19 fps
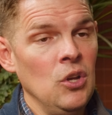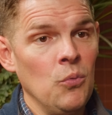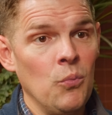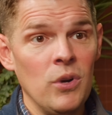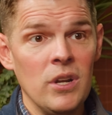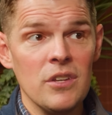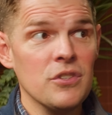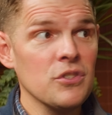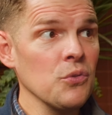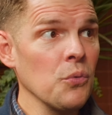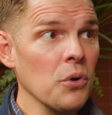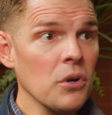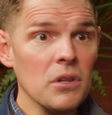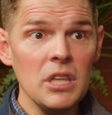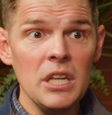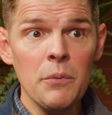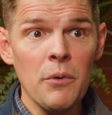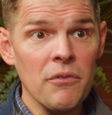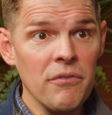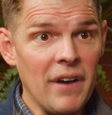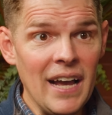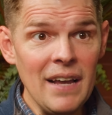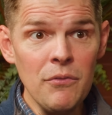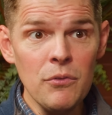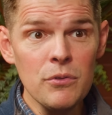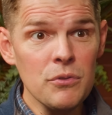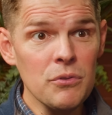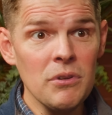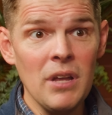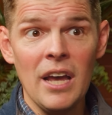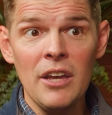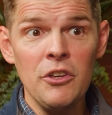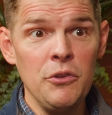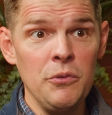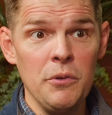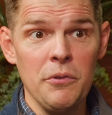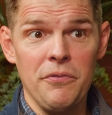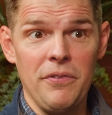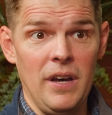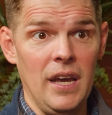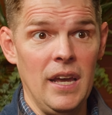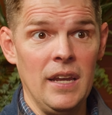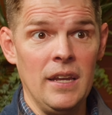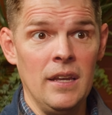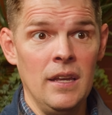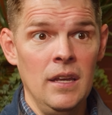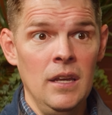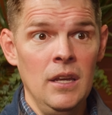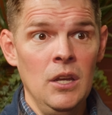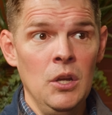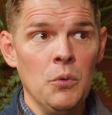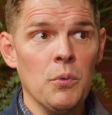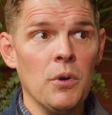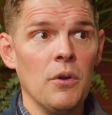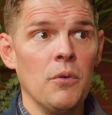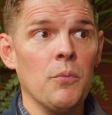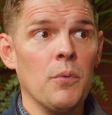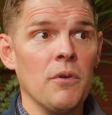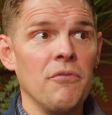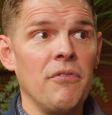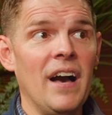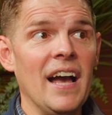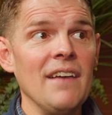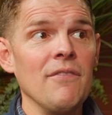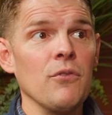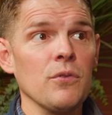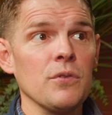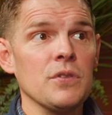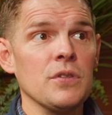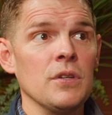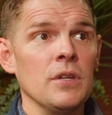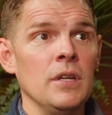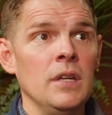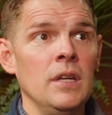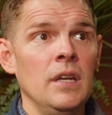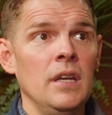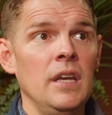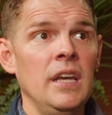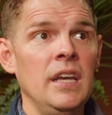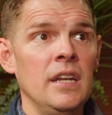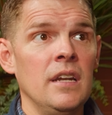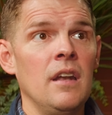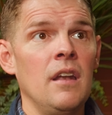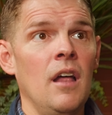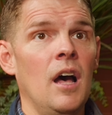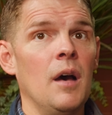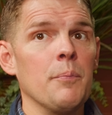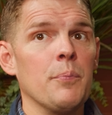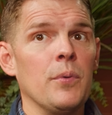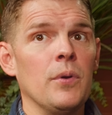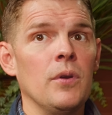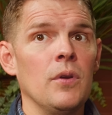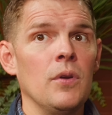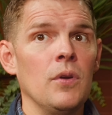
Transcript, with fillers: when historically revivals are not unifying. Revivals ended up